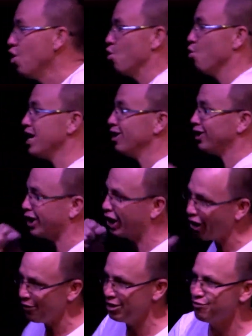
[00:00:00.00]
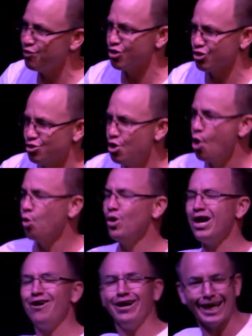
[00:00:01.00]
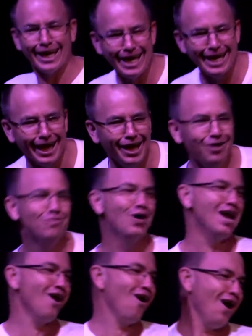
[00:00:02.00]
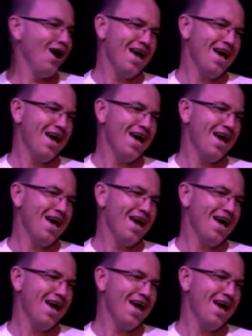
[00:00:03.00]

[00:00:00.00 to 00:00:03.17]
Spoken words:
we are going for it. We are keen. We are